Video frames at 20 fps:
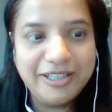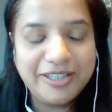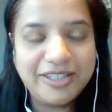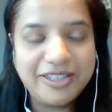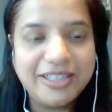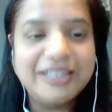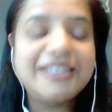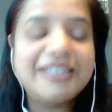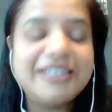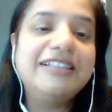
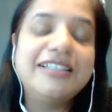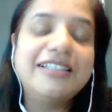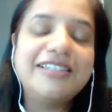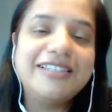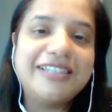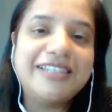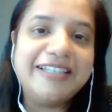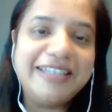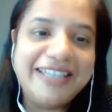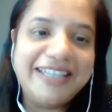Since
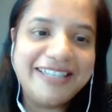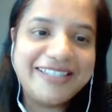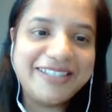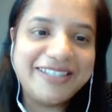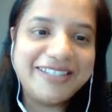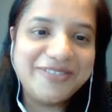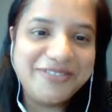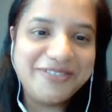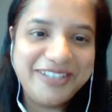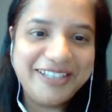this is a
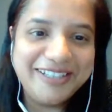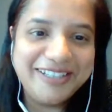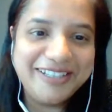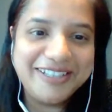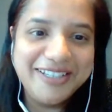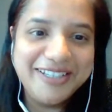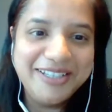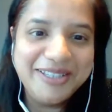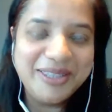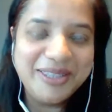nascent
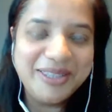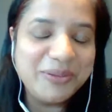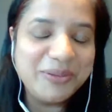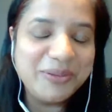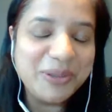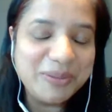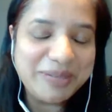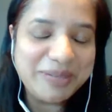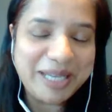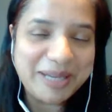field, they
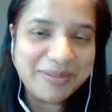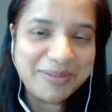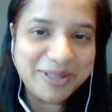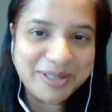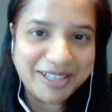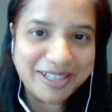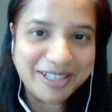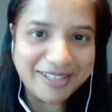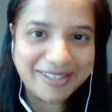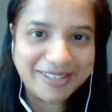won't be able
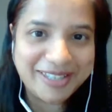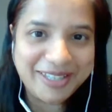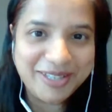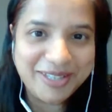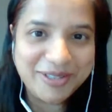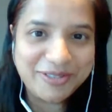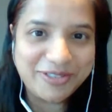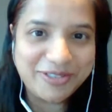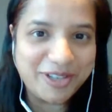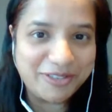to ask
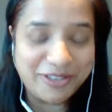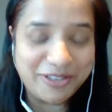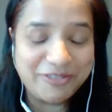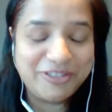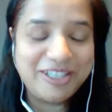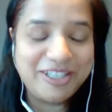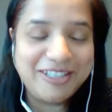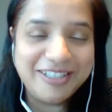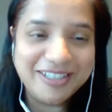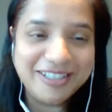you for
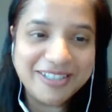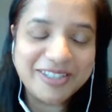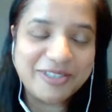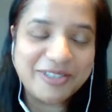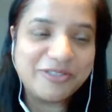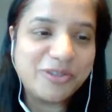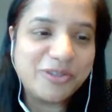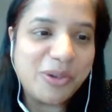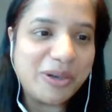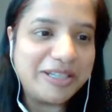15 years
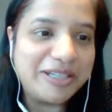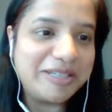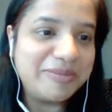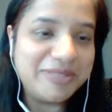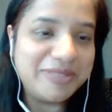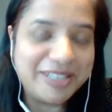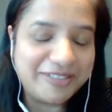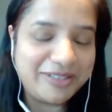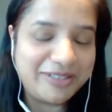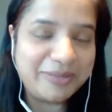of quantum
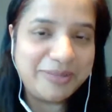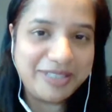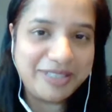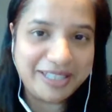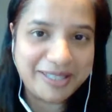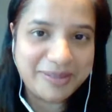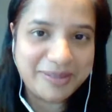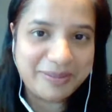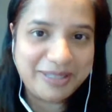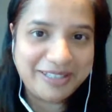development
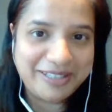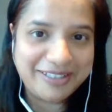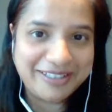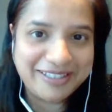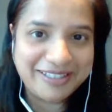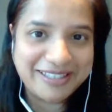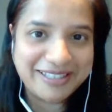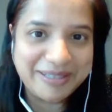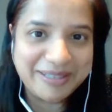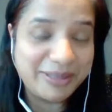
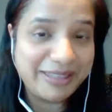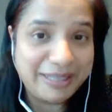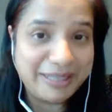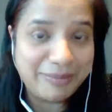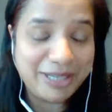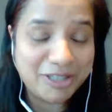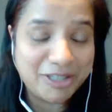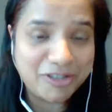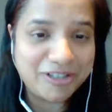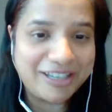experience, but they
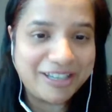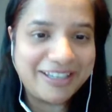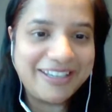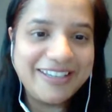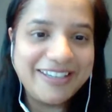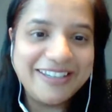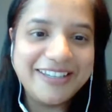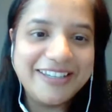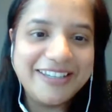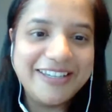may
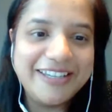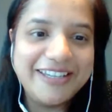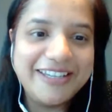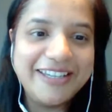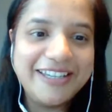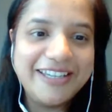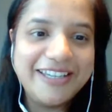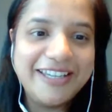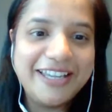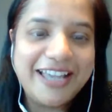try.
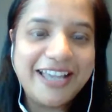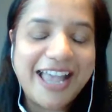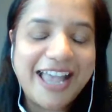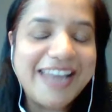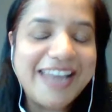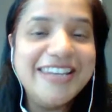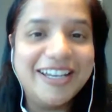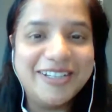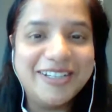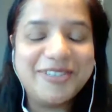
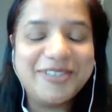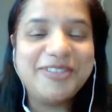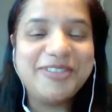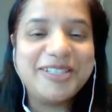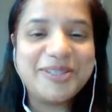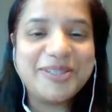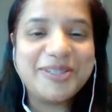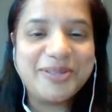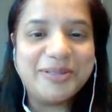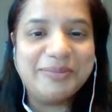And none of
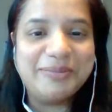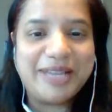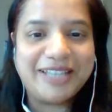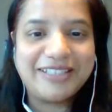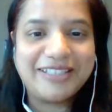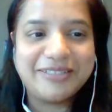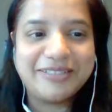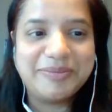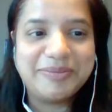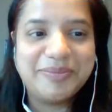this will
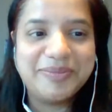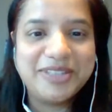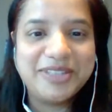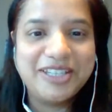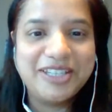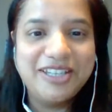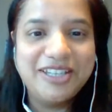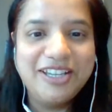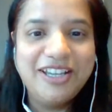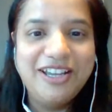matter.
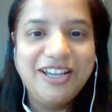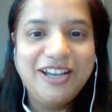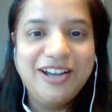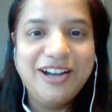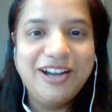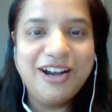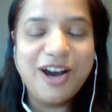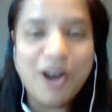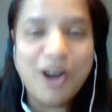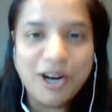
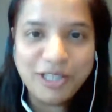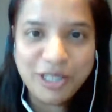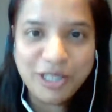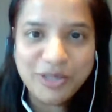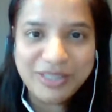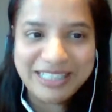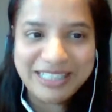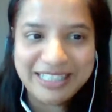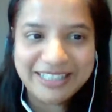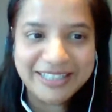All you
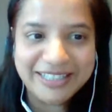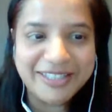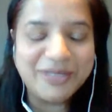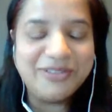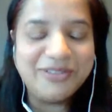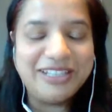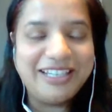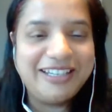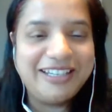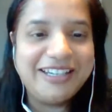need is a
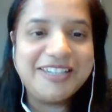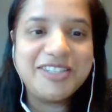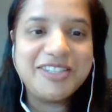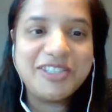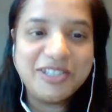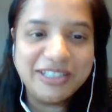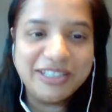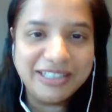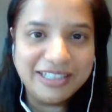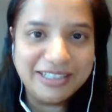willingness
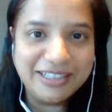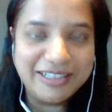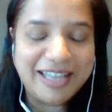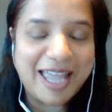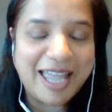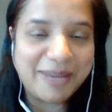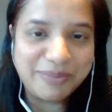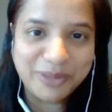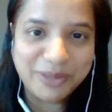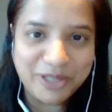to learn
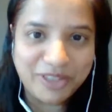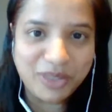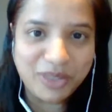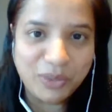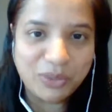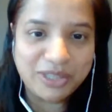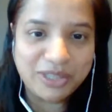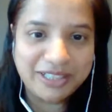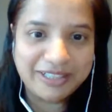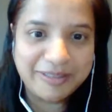and put in the
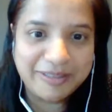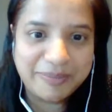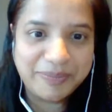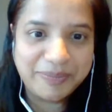work.